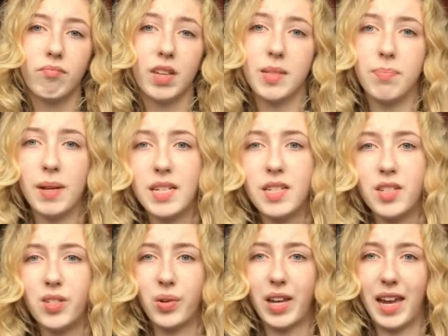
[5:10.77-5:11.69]
as best
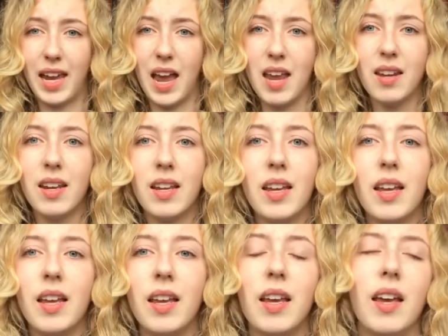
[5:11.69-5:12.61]
as you can.
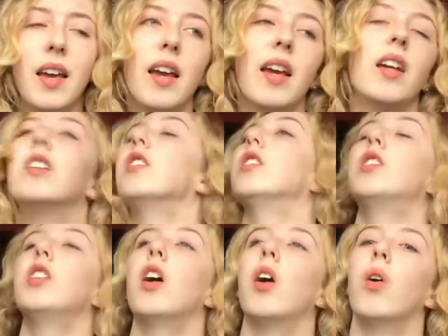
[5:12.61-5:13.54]

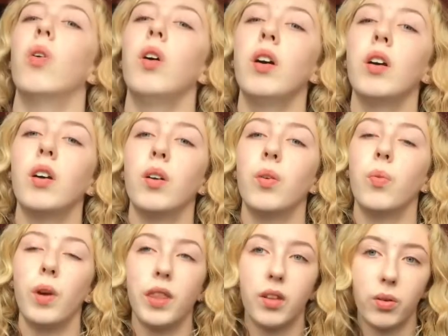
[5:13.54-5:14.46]
So
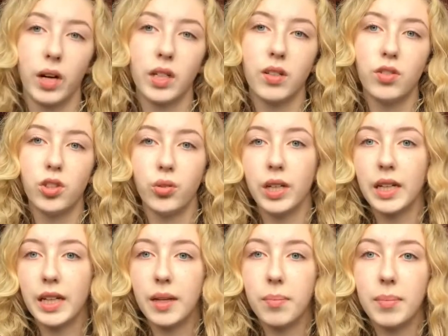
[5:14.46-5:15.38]
with corrective shoeing,
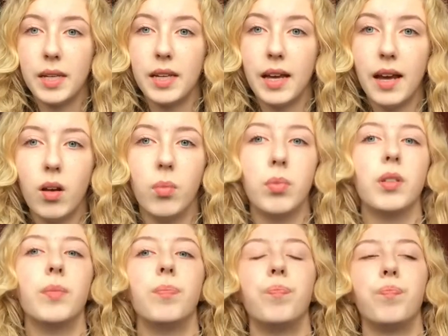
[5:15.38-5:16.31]
it can be helped.
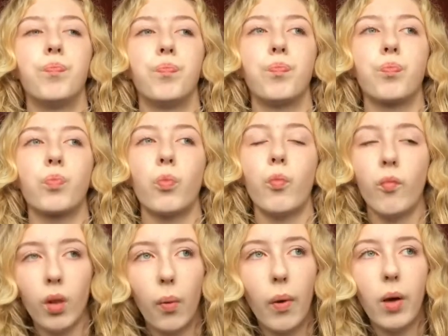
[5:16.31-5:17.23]

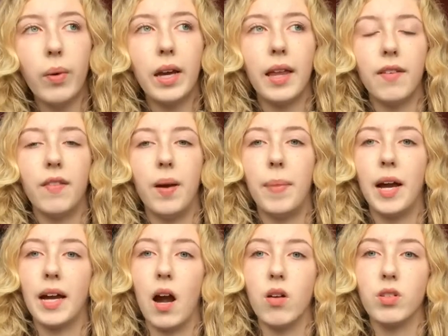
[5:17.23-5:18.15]
Well, we had the vet
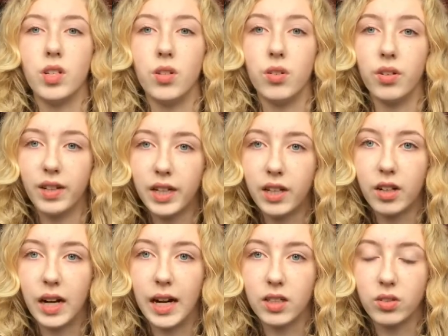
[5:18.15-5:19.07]
back out to do
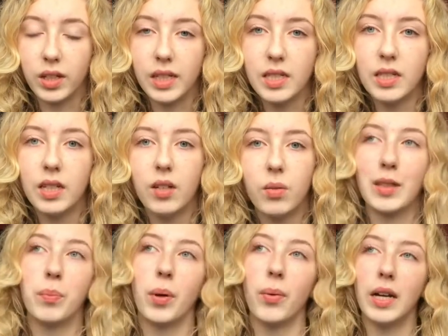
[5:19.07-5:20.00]
navicular x-rays,
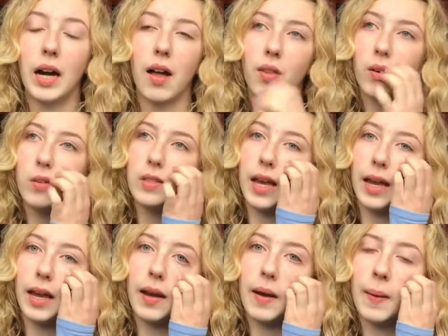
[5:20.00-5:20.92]
but we got those,
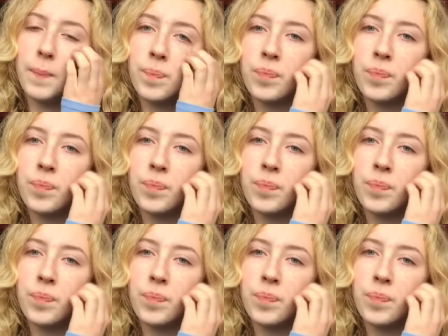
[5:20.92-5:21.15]
and